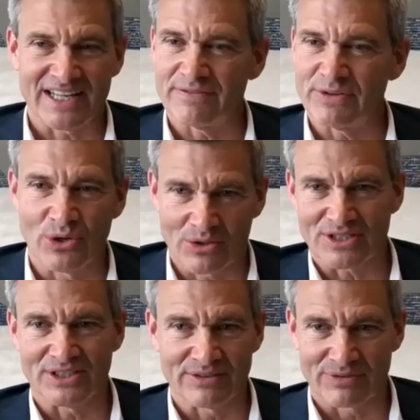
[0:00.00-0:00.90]
And if you
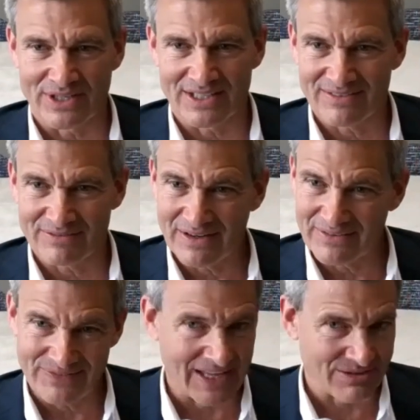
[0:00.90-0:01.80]
don't deliver it,
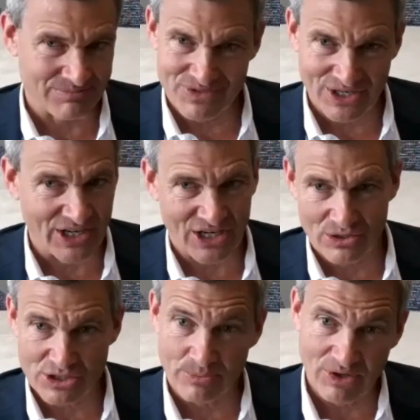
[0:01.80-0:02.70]
then they're going to go